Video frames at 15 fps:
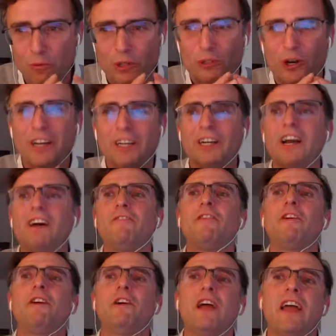trying to
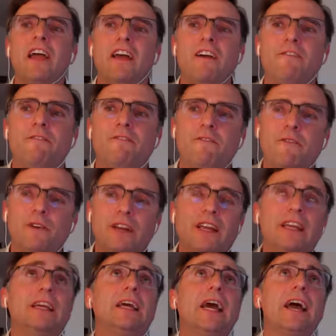cover
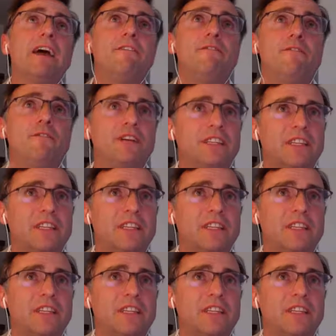every